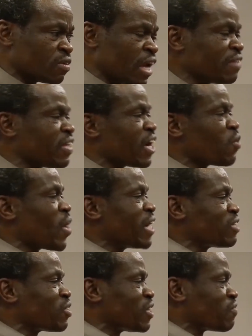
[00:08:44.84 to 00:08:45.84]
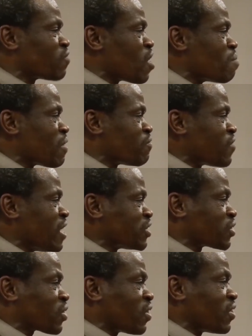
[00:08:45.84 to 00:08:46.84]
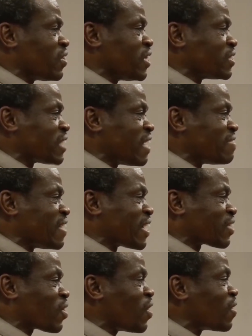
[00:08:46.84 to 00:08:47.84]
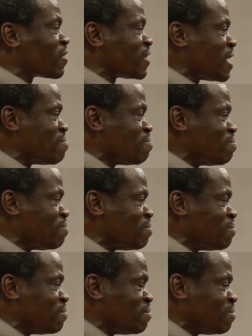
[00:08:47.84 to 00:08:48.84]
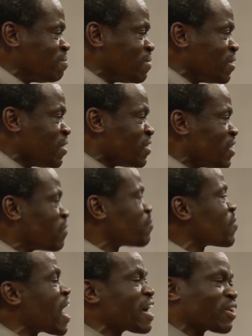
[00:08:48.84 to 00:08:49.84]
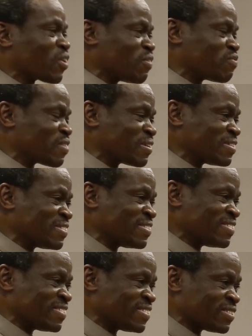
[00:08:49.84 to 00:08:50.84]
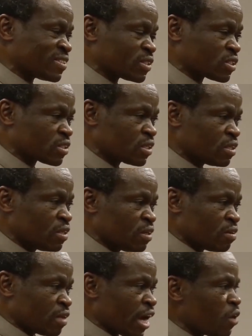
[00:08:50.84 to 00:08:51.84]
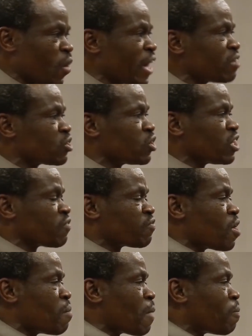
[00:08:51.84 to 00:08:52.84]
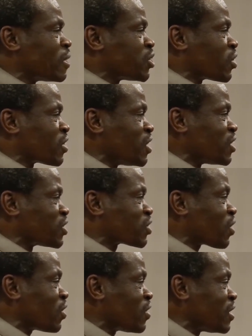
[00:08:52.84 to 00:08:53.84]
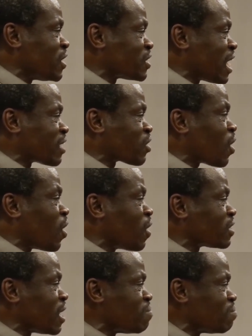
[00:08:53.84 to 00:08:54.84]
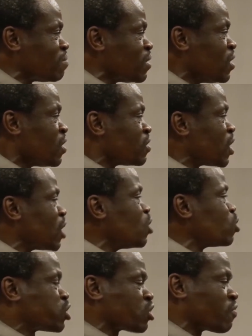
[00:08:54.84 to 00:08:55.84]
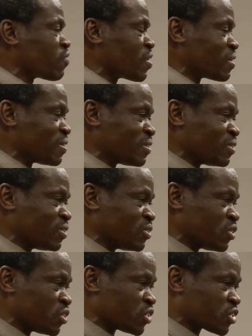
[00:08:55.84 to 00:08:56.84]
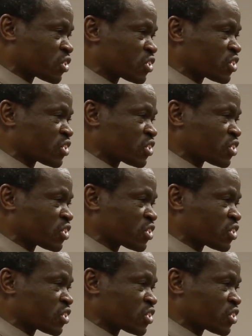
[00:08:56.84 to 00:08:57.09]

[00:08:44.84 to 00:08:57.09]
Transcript: Then they went to the former French colonies and they called them the Francophones. They went to the former Portuguese colonies and called them the Lusophones.